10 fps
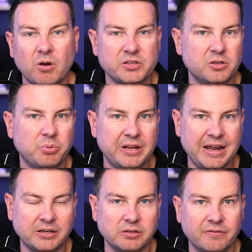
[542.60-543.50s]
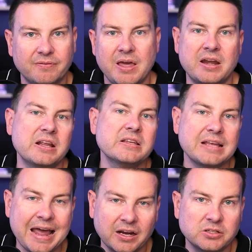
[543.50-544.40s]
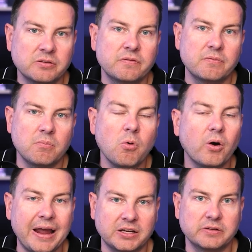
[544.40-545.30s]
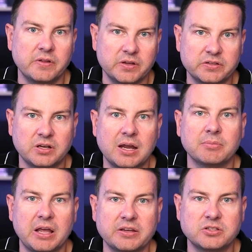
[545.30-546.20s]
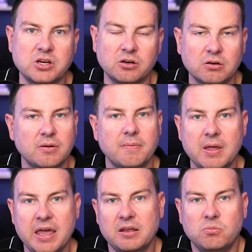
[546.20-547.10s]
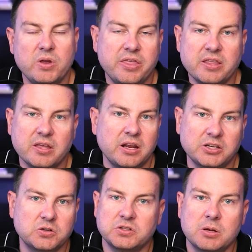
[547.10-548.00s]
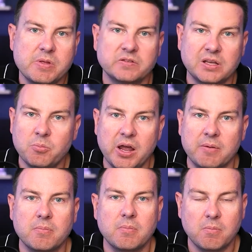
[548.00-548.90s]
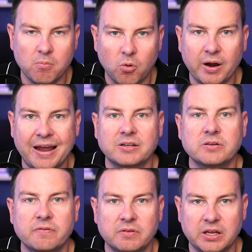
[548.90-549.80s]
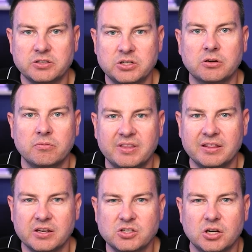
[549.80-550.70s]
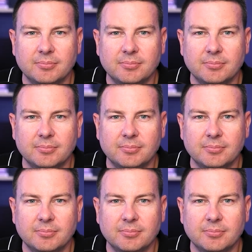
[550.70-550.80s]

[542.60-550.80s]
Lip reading: still pretty active, and it is active, more active than this time last year. And we think that next year is going to be the same way, more active next year than this year.